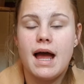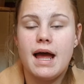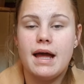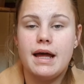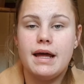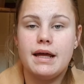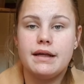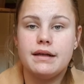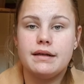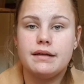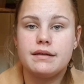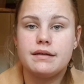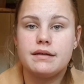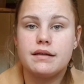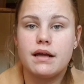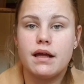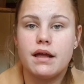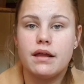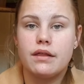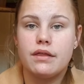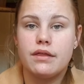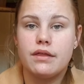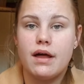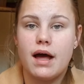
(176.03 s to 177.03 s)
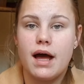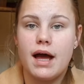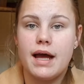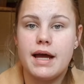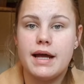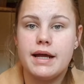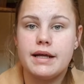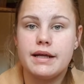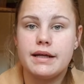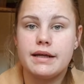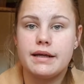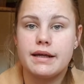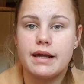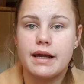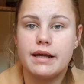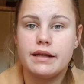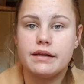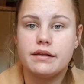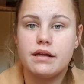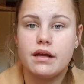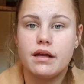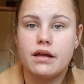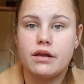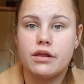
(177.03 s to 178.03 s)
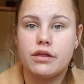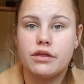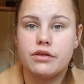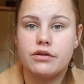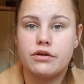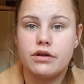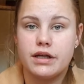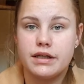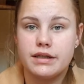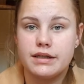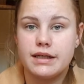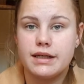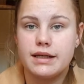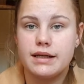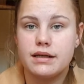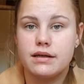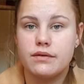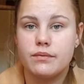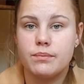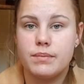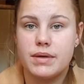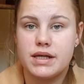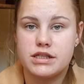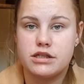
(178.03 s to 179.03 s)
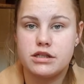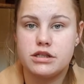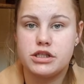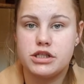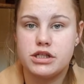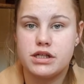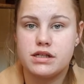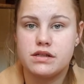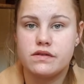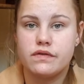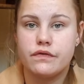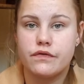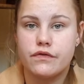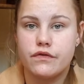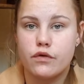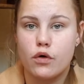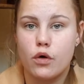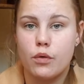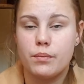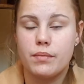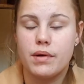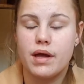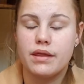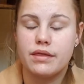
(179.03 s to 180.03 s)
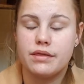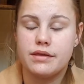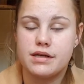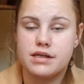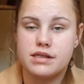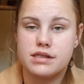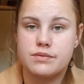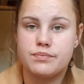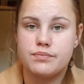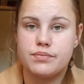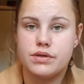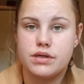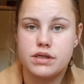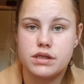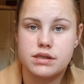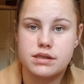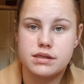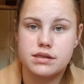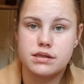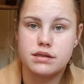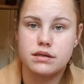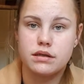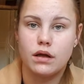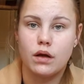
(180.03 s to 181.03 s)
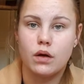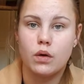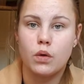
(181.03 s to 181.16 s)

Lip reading: And they get threatening messages from this person